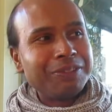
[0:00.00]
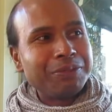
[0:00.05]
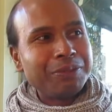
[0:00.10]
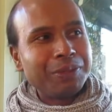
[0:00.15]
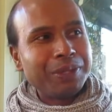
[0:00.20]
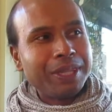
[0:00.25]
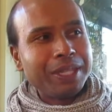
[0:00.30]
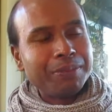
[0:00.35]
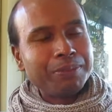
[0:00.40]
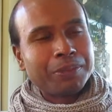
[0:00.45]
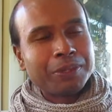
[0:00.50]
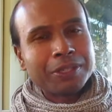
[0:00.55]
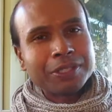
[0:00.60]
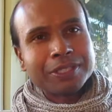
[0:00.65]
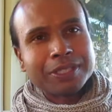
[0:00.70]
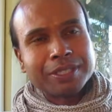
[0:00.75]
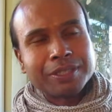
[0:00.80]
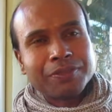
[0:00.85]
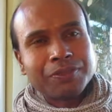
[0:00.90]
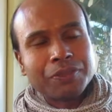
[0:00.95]
with the
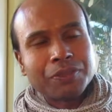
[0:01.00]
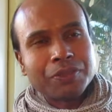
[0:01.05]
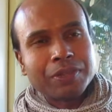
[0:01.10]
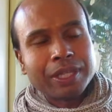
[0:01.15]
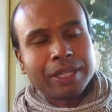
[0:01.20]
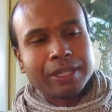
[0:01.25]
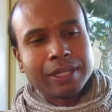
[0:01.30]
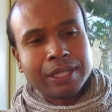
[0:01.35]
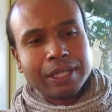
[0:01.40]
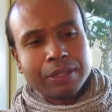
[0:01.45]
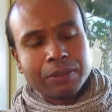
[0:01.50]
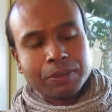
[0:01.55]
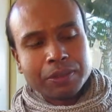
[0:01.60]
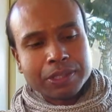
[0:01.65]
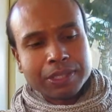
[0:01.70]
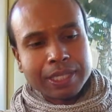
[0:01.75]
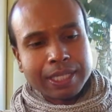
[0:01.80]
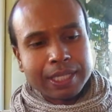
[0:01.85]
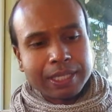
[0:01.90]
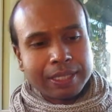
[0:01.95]
imposter and fraud thing
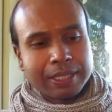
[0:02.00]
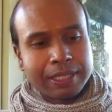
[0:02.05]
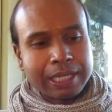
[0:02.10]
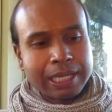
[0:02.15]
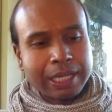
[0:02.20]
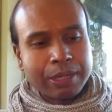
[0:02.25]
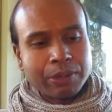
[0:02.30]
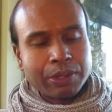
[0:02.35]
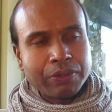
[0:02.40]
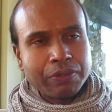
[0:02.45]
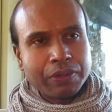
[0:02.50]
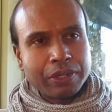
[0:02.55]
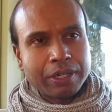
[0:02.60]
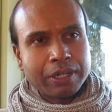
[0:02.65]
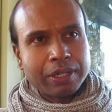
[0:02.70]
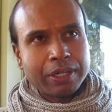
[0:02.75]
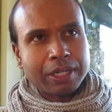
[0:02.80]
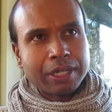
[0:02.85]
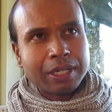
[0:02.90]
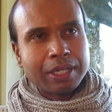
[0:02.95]
was that
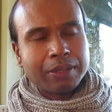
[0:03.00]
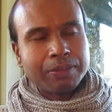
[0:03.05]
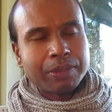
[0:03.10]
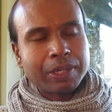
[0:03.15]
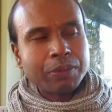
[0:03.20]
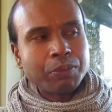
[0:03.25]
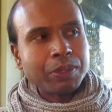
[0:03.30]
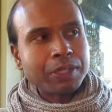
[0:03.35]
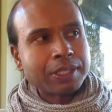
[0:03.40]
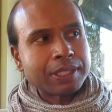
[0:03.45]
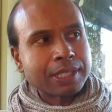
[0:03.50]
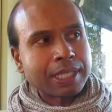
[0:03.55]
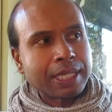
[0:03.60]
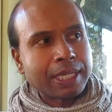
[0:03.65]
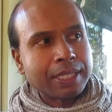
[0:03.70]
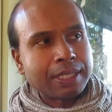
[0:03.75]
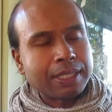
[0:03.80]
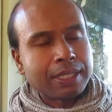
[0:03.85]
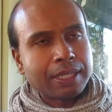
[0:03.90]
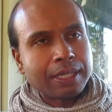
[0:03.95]
however um, I once
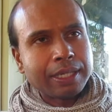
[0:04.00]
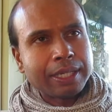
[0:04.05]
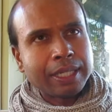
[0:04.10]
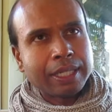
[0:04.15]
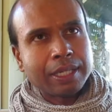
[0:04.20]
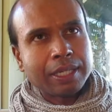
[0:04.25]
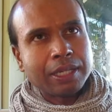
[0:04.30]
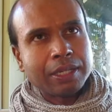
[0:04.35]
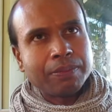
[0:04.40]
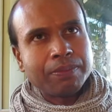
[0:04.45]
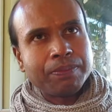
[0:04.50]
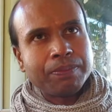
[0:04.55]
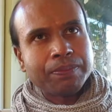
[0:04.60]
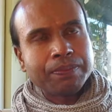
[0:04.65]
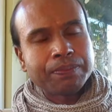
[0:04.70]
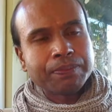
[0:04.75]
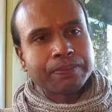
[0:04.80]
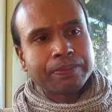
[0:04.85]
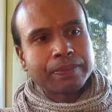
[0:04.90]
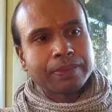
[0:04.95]
had like um,
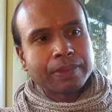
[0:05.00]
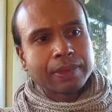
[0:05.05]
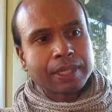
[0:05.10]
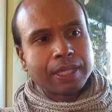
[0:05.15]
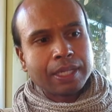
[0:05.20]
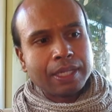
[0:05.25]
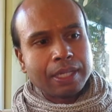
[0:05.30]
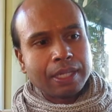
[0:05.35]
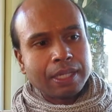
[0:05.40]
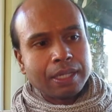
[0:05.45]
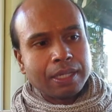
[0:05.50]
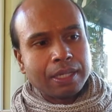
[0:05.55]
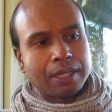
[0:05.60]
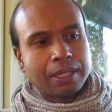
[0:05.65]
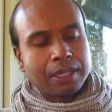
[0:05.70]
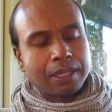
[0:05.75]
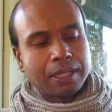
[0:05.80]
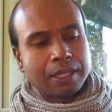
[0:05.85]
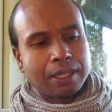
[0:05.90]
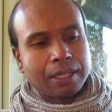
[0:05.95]

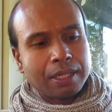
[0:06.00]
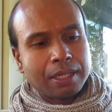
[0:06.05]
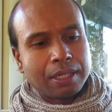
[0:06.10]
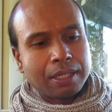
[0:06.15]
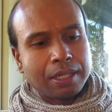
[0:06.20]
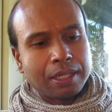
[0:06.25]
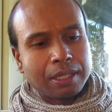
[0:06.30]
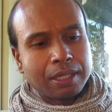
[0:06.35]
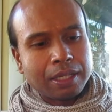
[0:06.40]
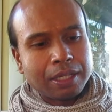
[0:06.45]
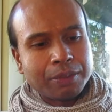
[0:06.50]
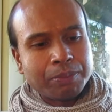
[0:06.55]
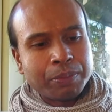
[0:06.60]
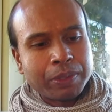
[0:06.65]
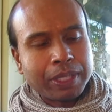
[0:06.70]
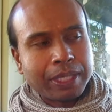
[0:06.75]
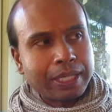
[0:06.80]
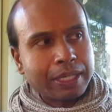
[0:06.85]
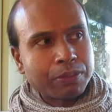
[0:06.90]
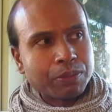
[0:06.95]
uh, I
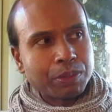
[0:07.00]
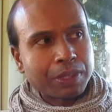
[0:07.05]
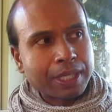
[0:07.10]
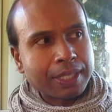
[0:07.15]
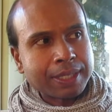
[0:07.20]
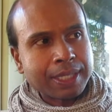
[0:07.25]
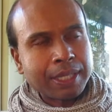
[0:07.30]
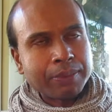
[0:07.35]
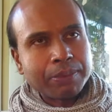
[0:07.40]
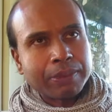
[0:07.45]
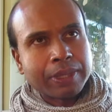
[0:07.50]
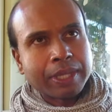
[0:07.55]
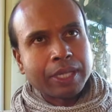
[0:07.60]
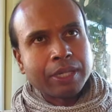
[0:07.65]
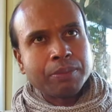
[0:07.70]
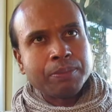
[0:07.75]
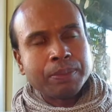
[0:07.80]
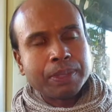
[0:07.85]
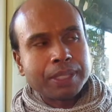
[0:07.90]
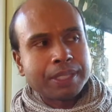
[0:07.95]
put it out as a
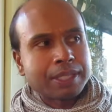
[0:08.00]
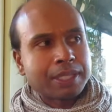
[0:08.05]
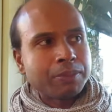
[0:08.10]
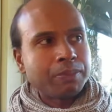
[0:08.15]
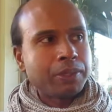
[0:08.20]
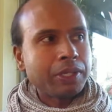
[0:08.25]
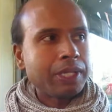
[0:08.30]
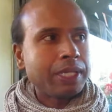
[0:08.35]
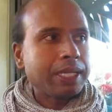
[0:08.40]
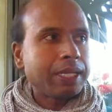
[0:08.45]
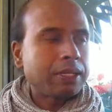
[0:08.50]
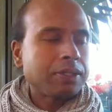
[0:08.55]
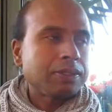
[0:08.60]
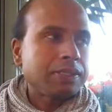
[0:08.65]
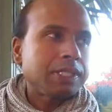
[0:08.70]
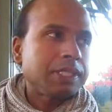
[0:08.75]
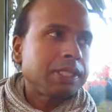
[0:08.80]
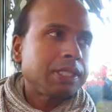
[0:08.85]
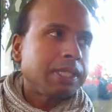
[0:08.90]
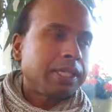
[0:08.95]
hypnotherapist I put it
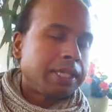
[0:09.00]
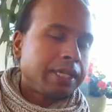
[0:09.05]
out